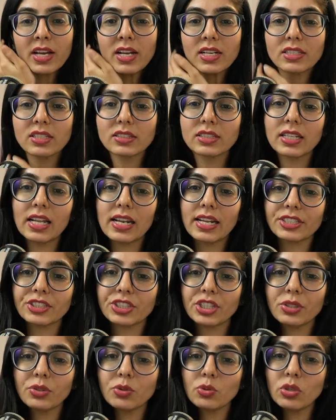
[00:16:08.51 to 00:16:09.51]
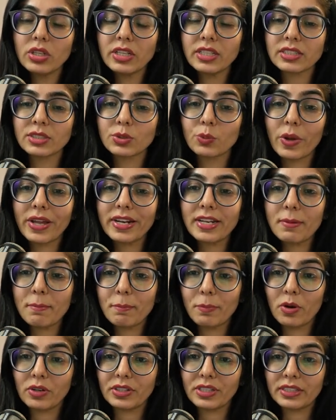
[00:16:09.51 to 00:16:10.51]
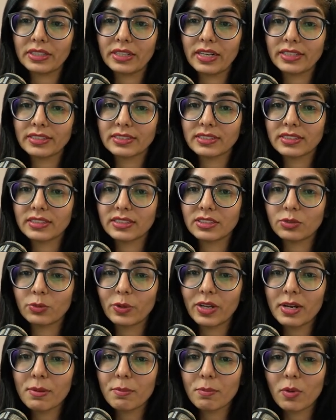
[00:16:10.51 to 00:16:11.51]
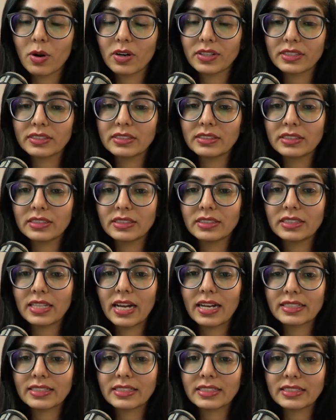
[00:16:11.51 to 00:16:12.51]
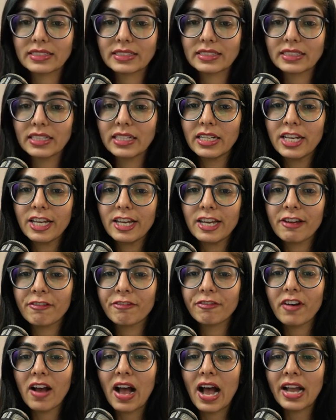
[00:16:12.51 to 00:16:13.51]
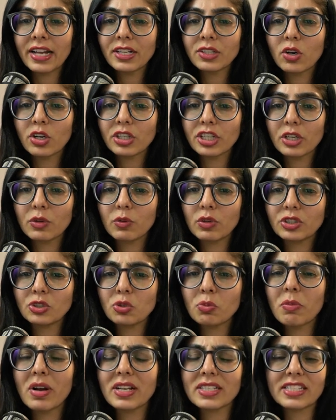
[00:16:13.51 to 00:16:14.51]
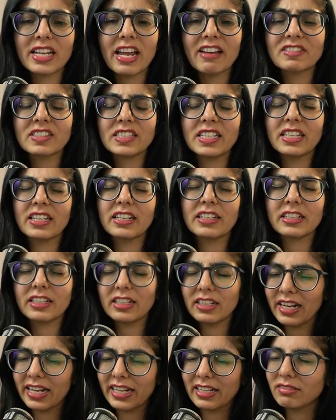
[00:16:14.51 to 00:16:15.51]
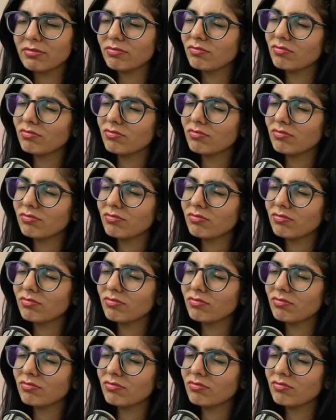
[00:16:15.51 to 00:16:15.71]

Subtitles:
So selection rule, it's very important guys, it's very important. That is, if I not equal, you must have seen it like